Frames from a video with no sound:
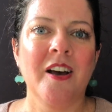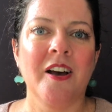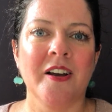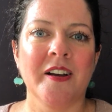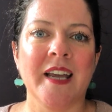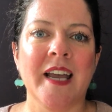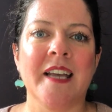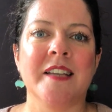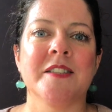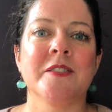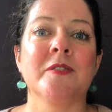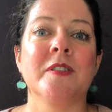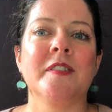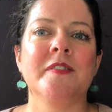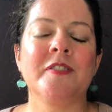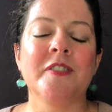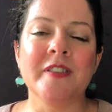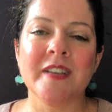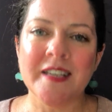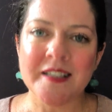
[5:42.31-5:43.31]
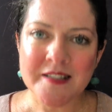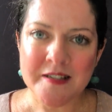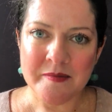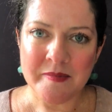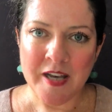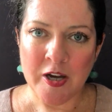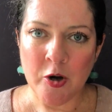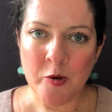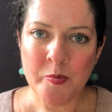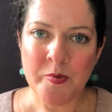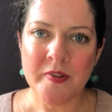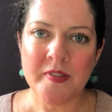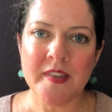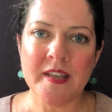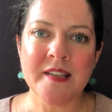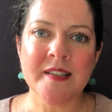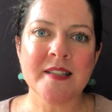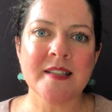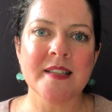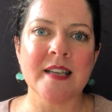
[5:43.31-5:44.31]
Okay, so if you need some help with
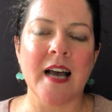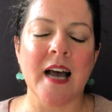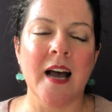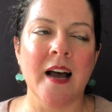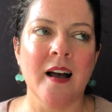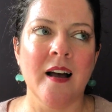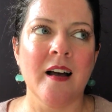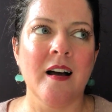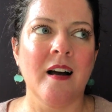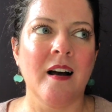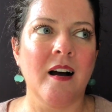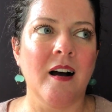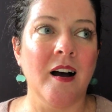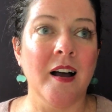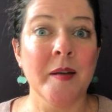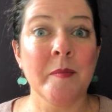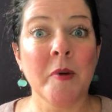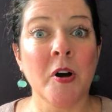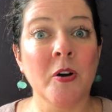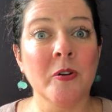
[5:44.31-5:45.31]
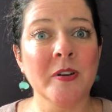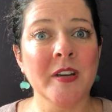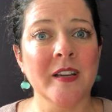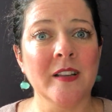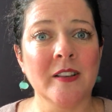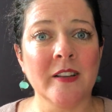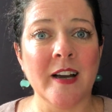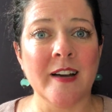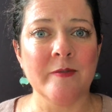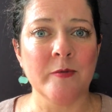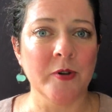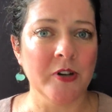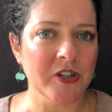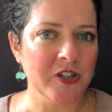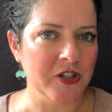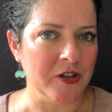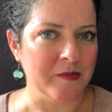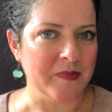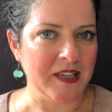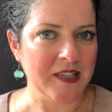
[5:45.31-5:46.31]
this, I'm holding a live
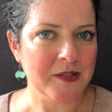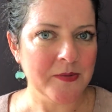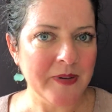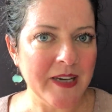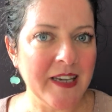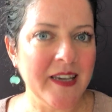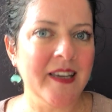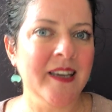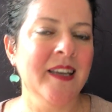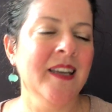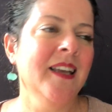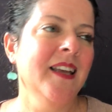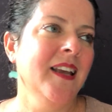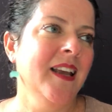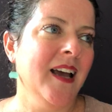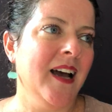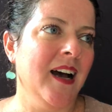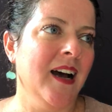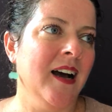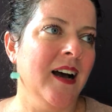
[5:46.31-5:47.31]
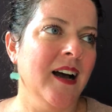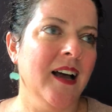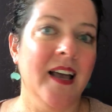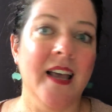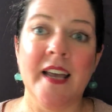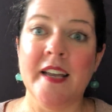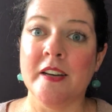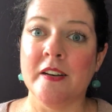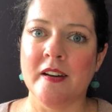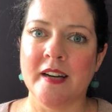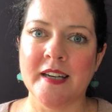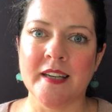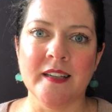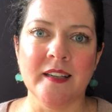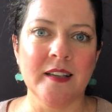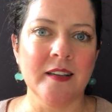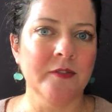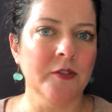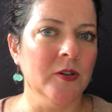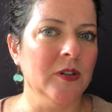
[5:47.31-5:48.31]
workshop next week, and I can
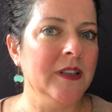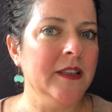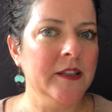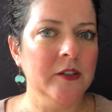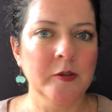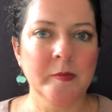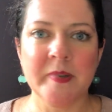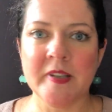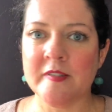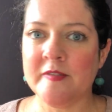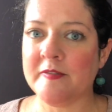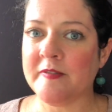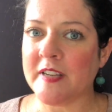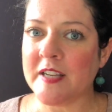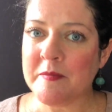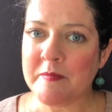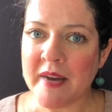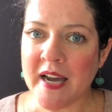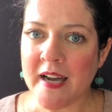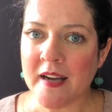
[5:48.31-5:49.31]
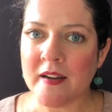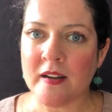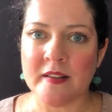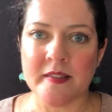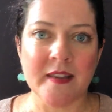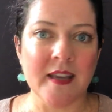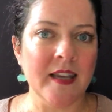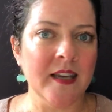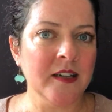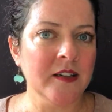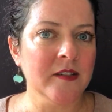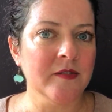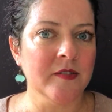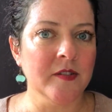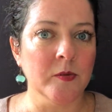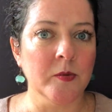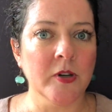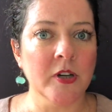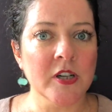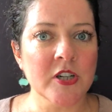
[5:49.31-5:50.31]
give you a little bit of feedback at the end of
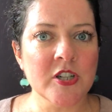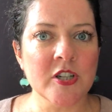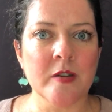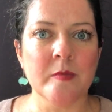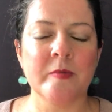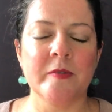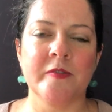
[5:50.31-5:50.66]
the workshop.